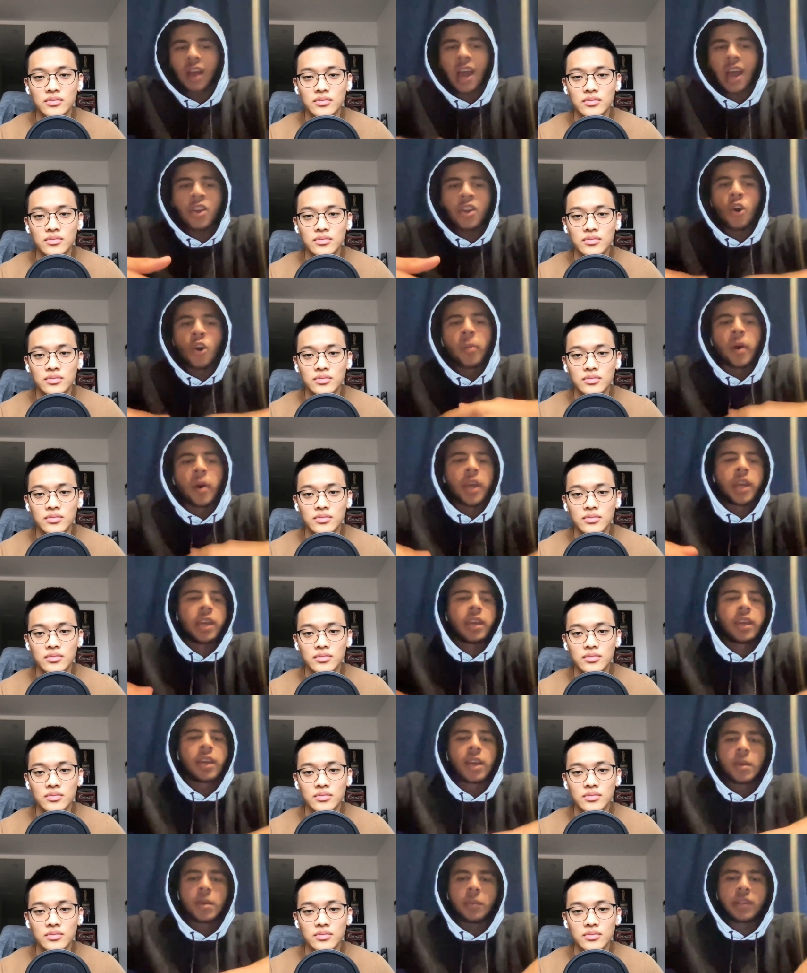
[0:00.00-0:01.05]
Speaker 1: I know my
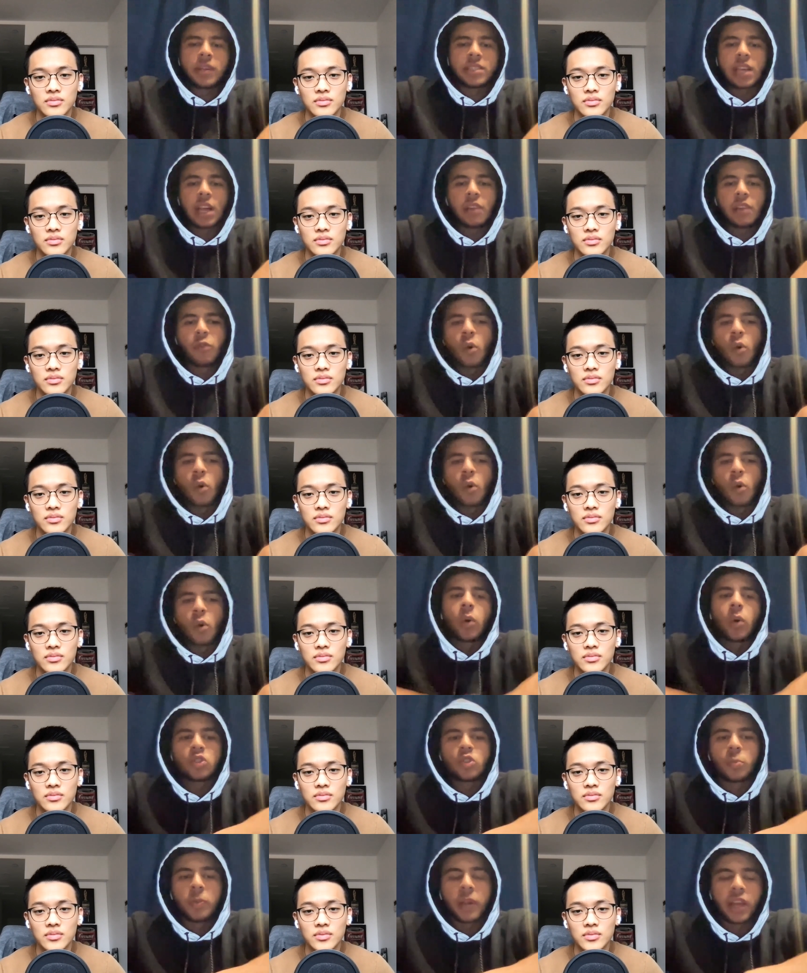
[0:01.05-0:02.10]
myself who I
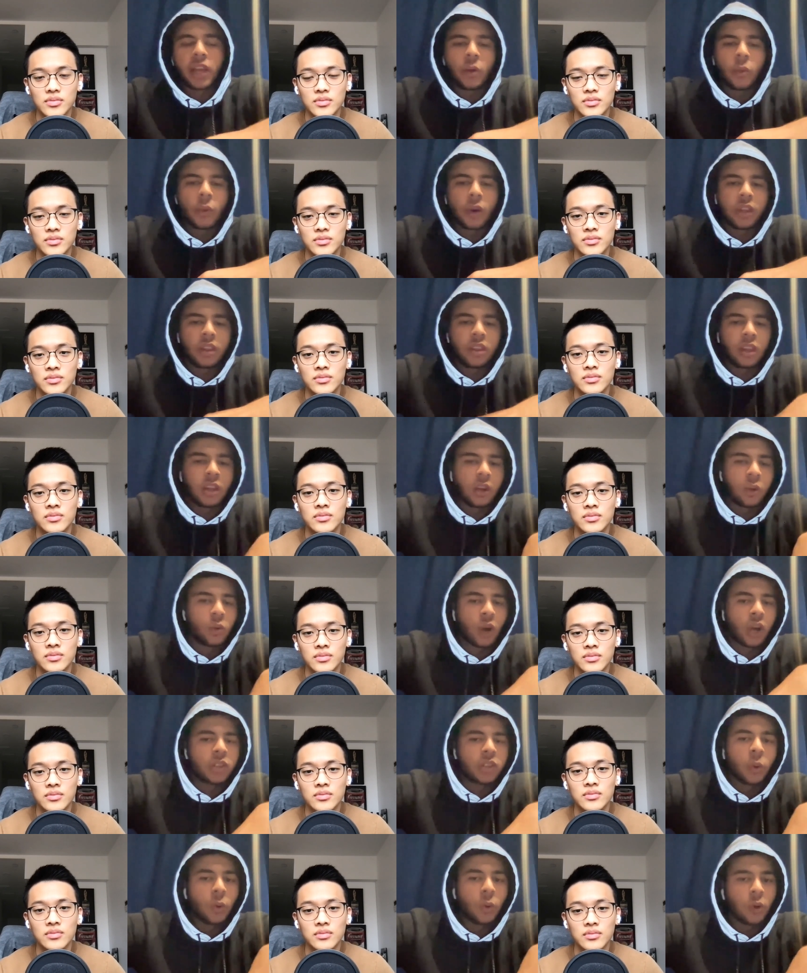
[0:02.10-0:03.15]
want to play with and who
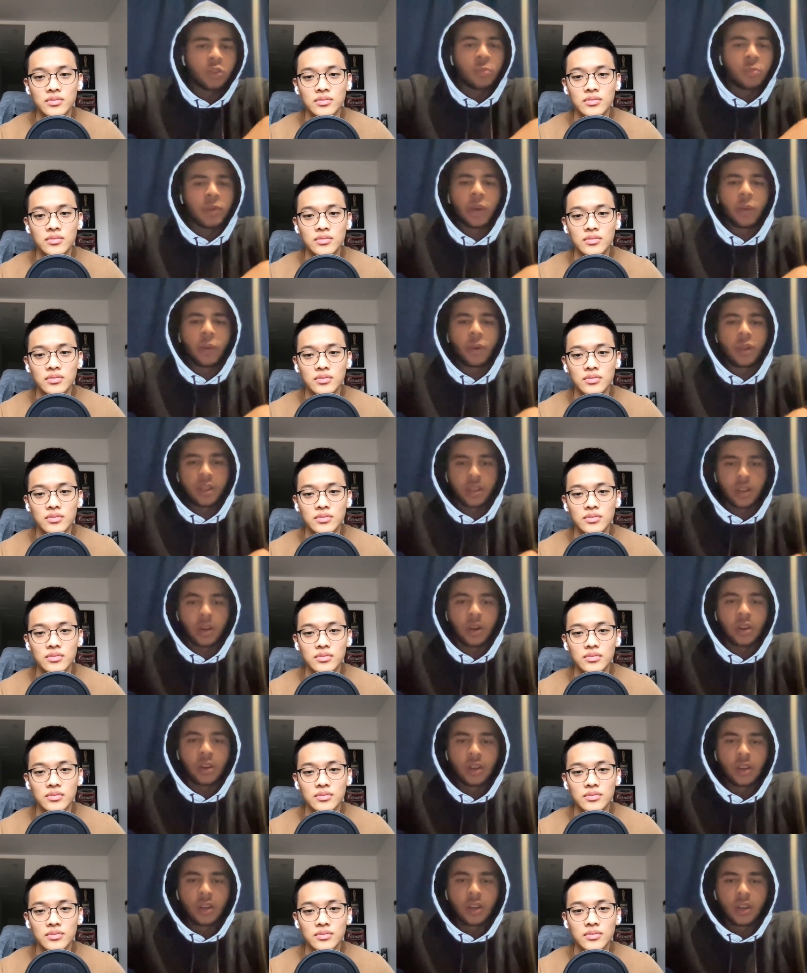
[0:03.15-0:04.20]
I don't want to play with. You
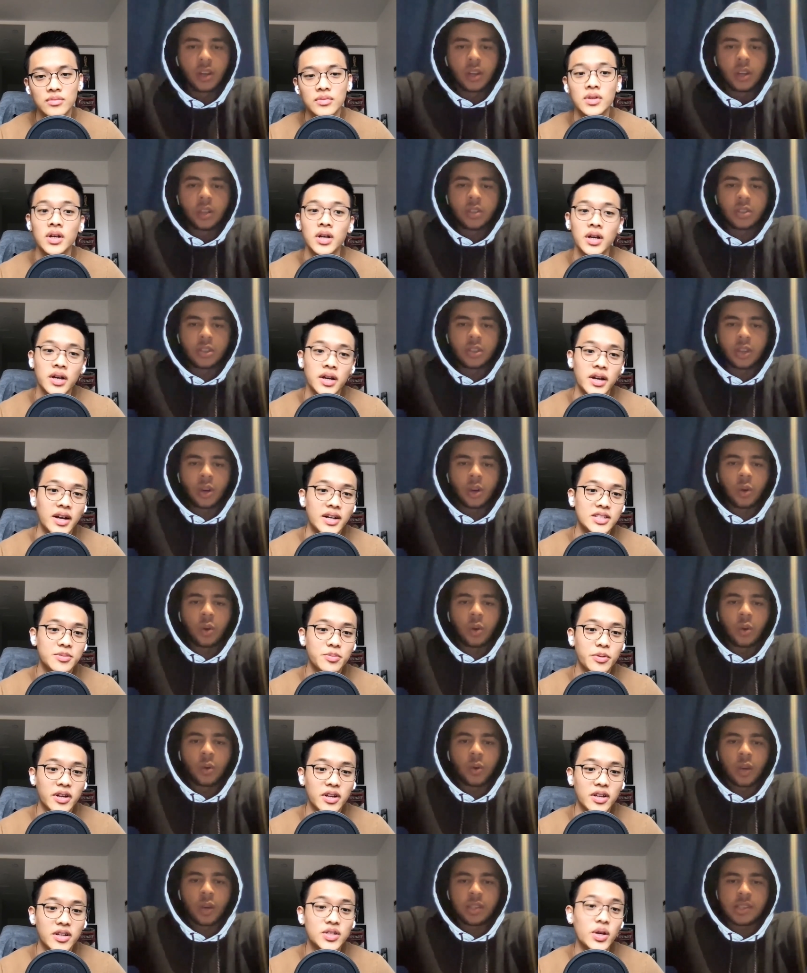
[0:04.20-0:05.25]
know.
Speaker 2: That's so, pretty
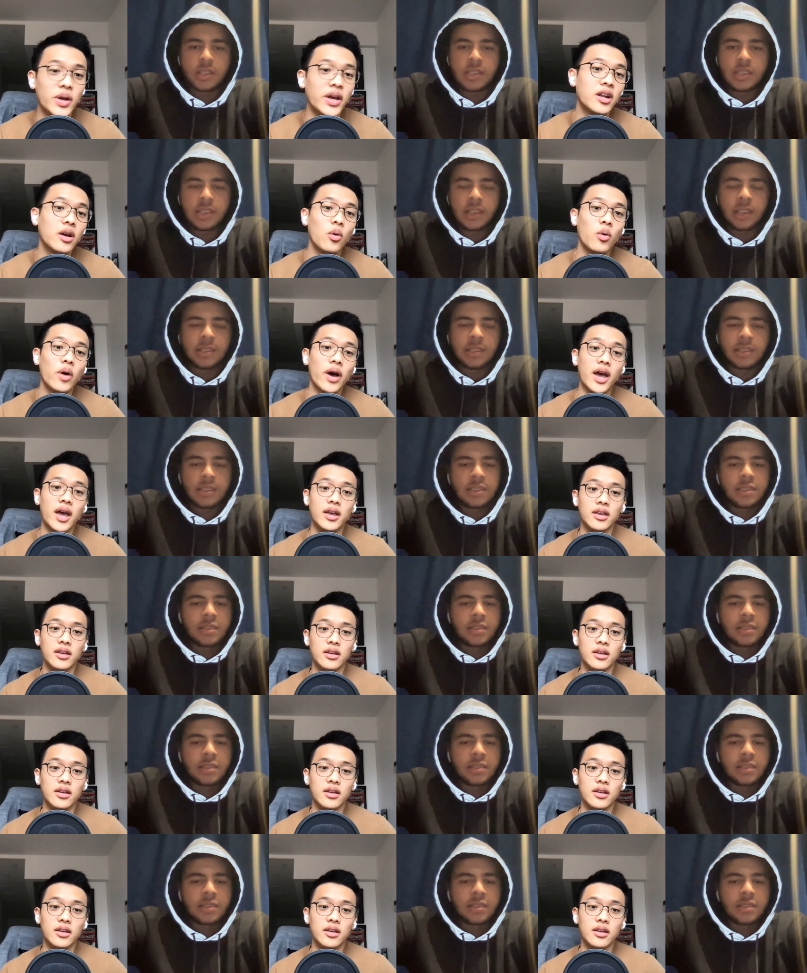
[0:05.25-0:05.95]
cool. So in a way,